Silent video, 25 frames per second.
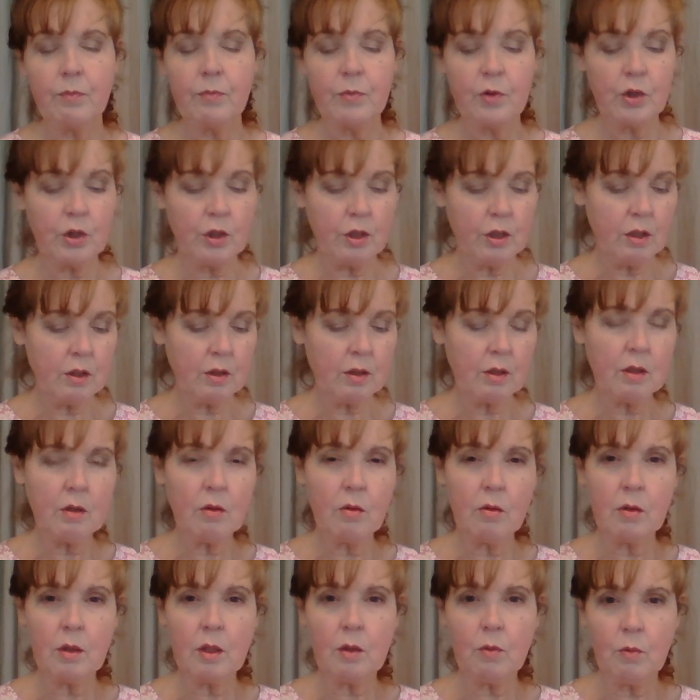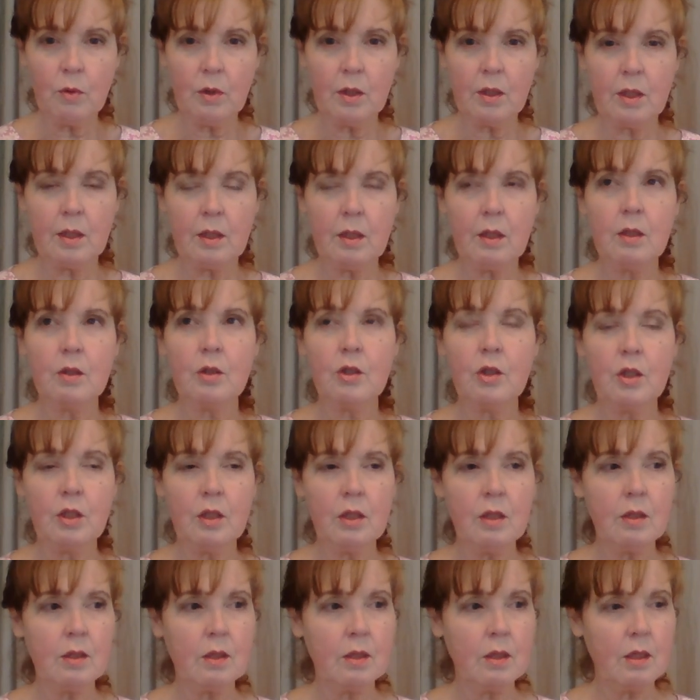She is the only one,
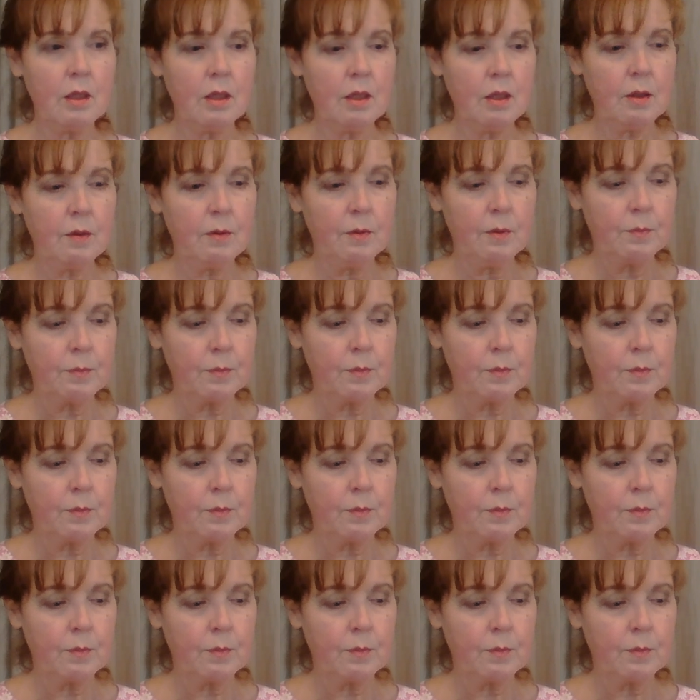she's the